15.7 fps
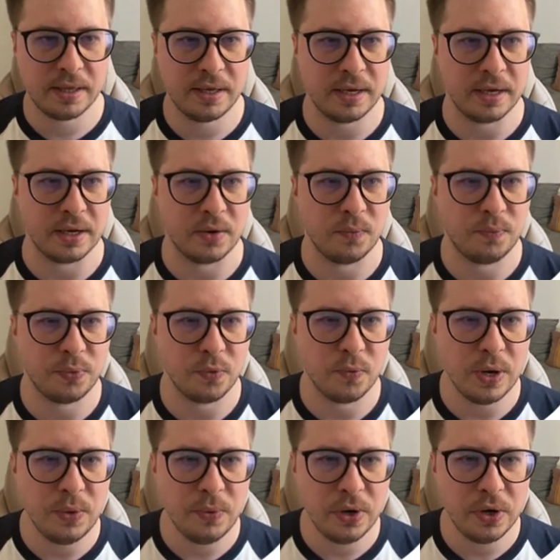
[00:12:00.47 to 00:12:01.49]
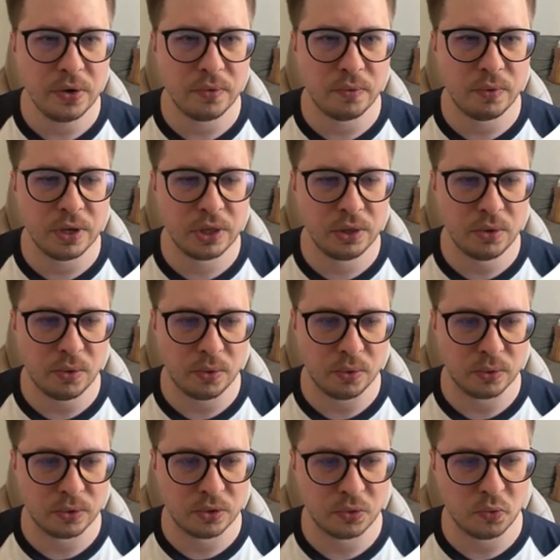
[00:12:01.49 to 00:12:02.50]
thing. When we
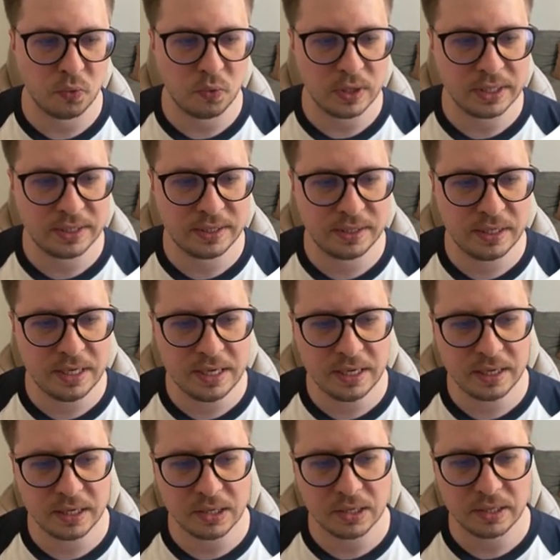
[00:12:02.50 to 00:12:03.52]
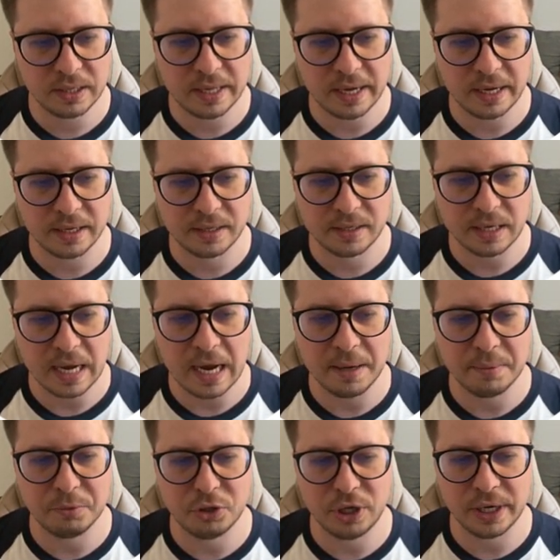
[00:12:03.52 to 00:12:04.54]
reload, we see that
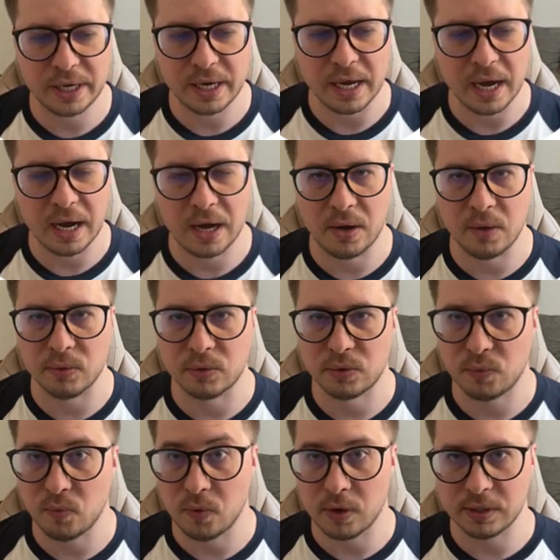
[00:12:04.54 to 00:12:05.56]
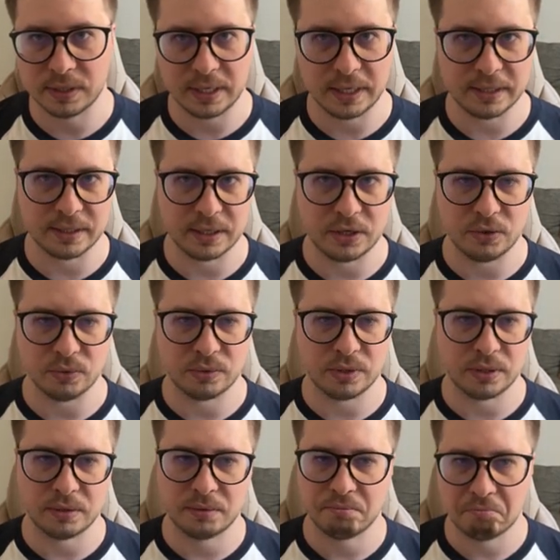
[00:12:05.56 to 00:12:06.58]
I'm checking out was
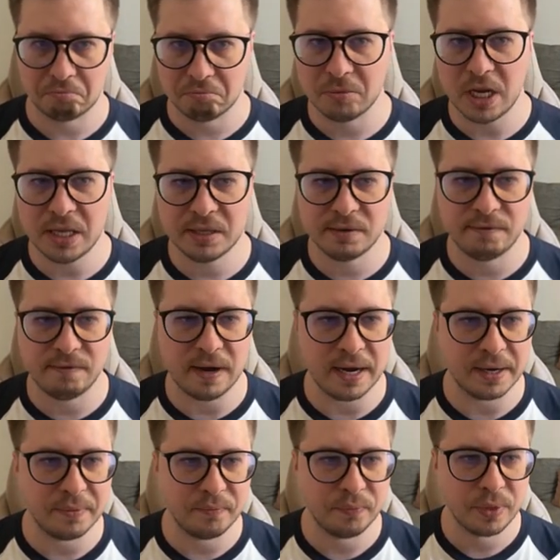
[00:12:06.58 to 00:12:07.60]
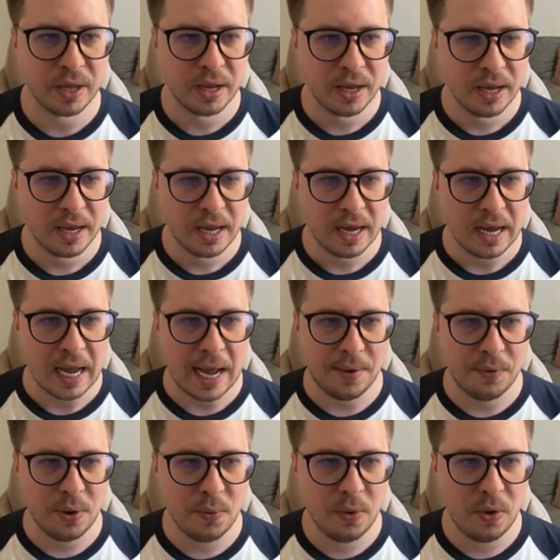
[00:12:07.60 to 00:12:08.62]
executed. That's fine.
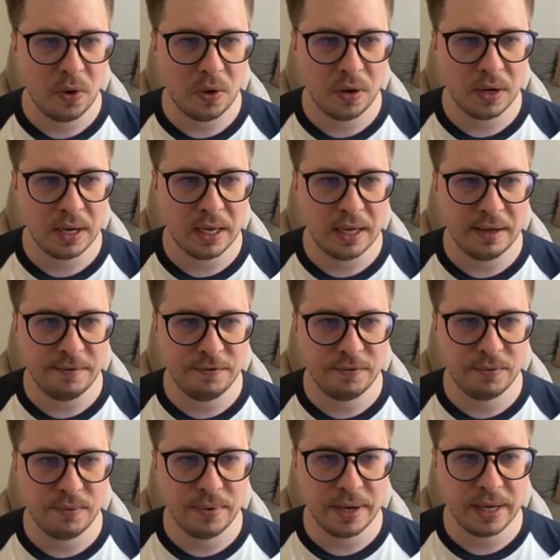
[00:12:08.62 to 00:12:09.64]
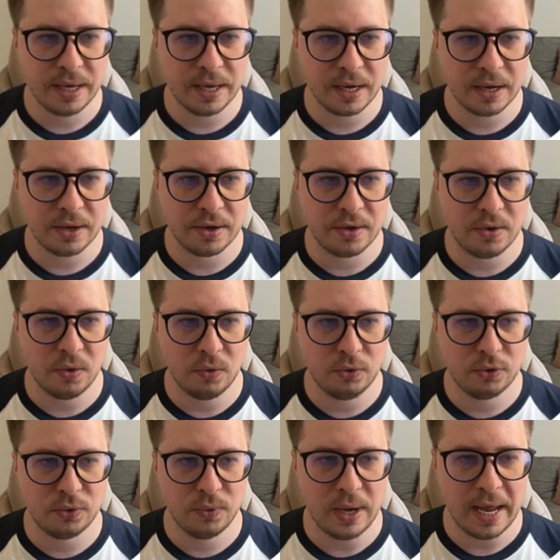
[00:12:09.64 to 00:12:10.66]
However, if we go
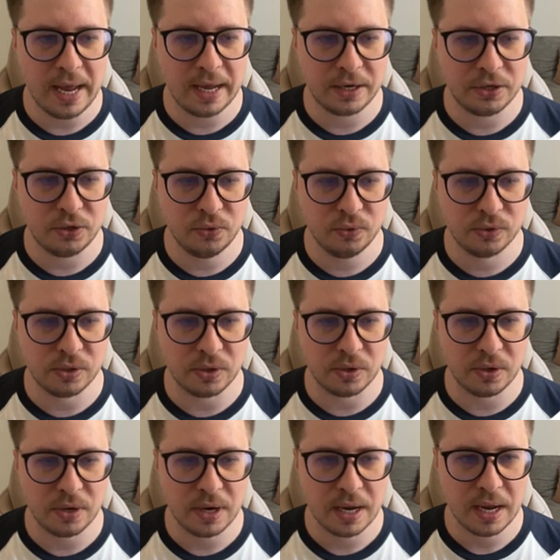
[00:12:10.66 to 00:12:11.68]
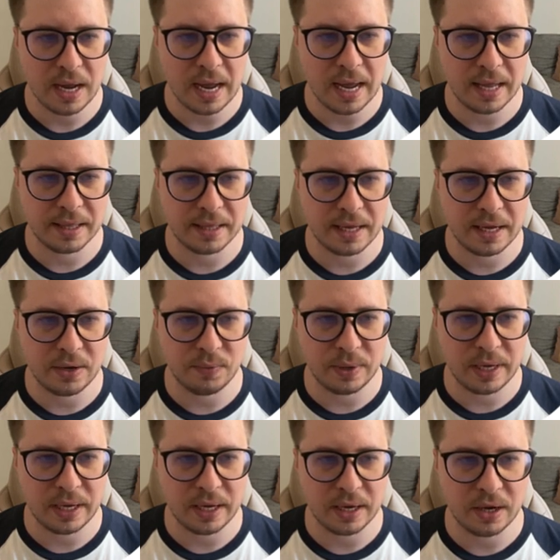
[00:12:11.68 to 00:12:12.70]
to add user and then
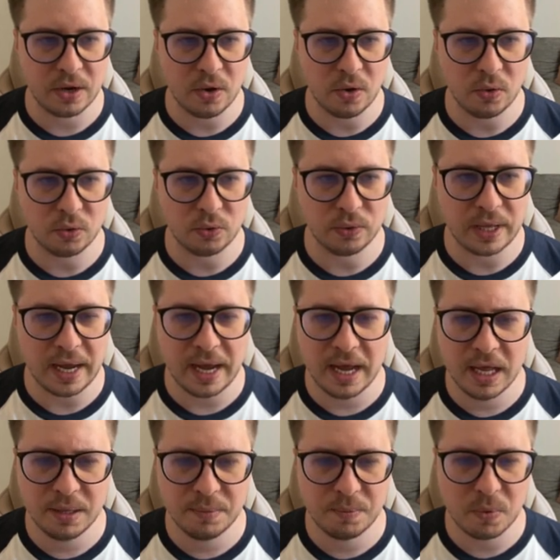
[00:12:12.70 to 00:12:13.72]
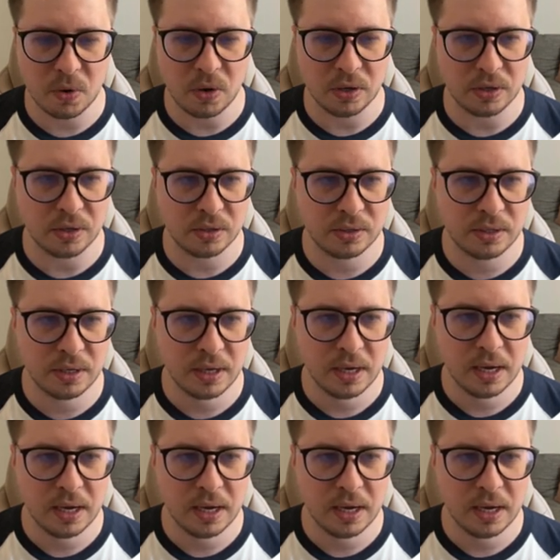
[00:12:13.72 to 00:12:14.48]
we go to the add product,